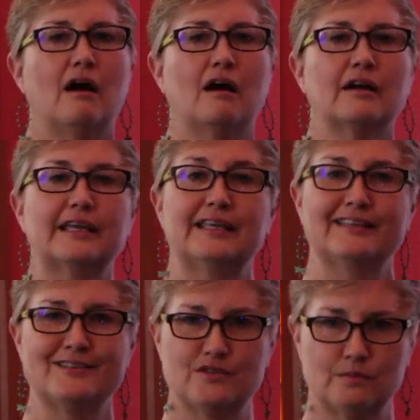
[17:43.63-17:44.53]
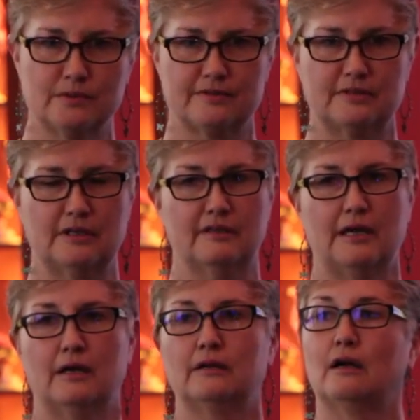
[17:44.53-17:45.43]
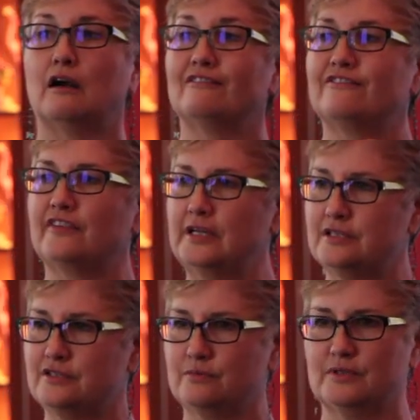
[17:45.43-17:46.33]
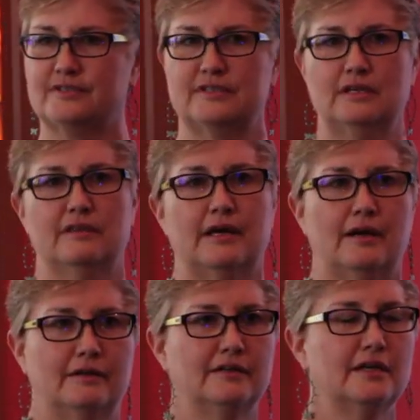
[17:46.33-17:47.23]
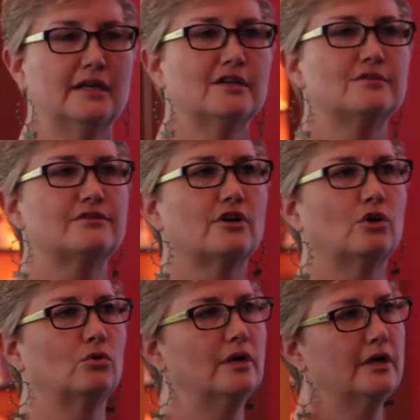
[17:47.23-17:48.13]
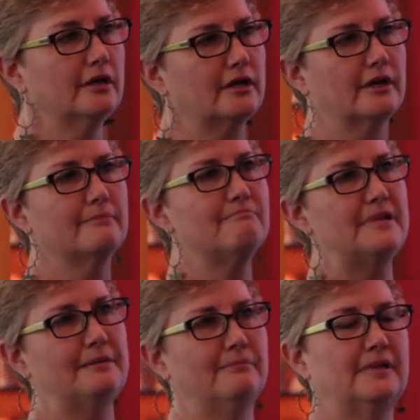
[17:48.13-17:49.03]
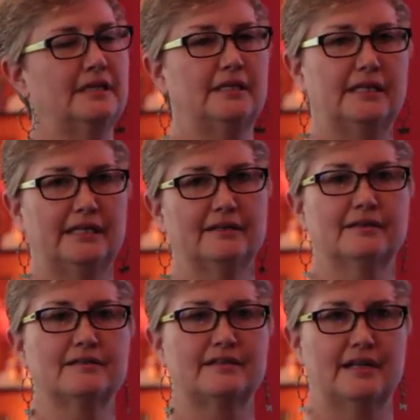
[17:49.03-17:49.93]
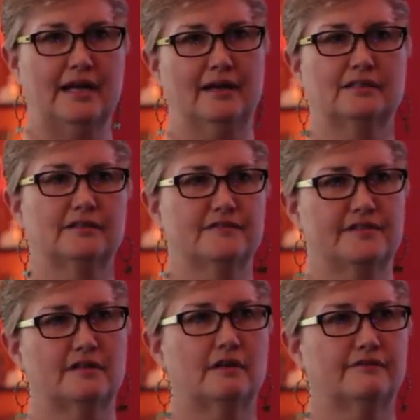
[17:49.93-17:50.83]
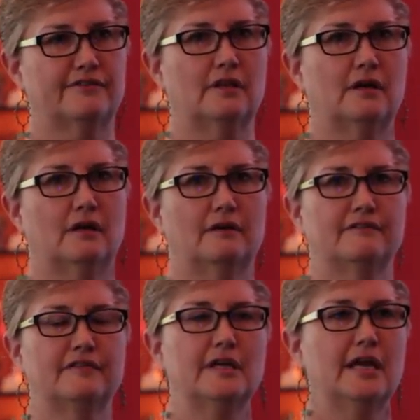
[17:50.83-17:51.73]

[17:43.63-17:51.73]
Our kids will see that, our friends will see that, so commitment is an act of self-love.